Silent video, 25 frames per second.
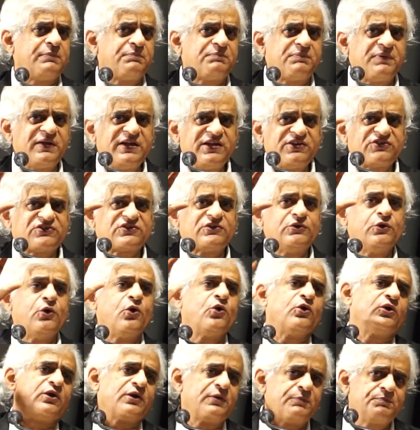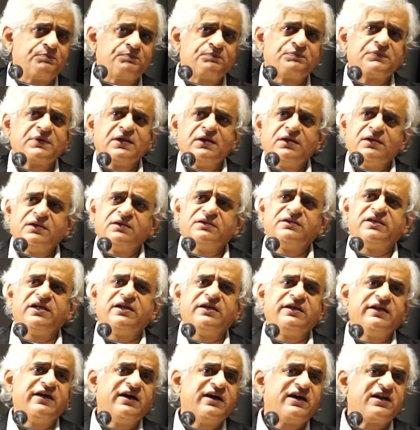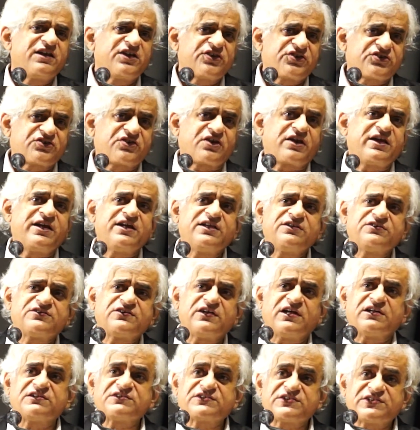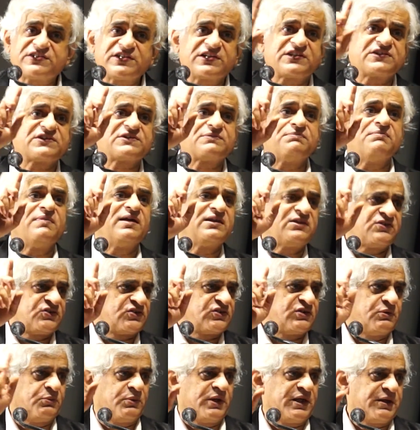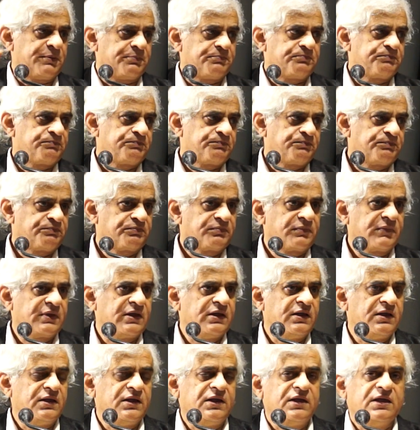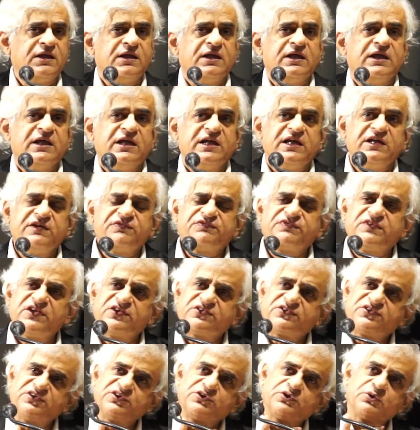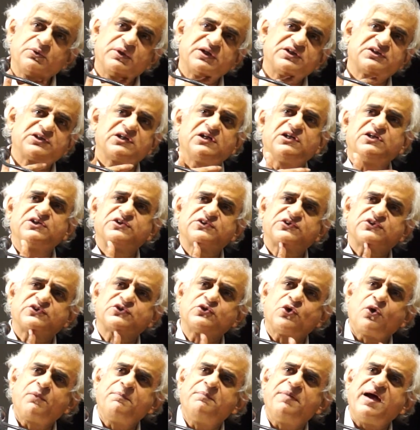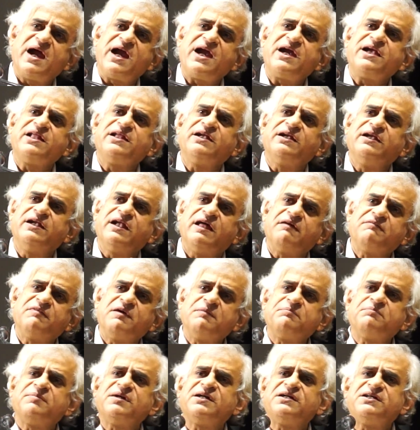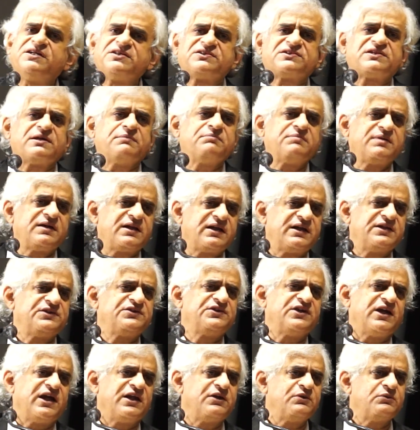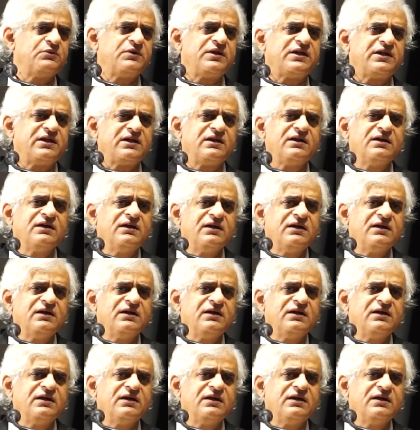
And please note, the nearest rains are 6 months away. If the situation is so bad in November, December and January,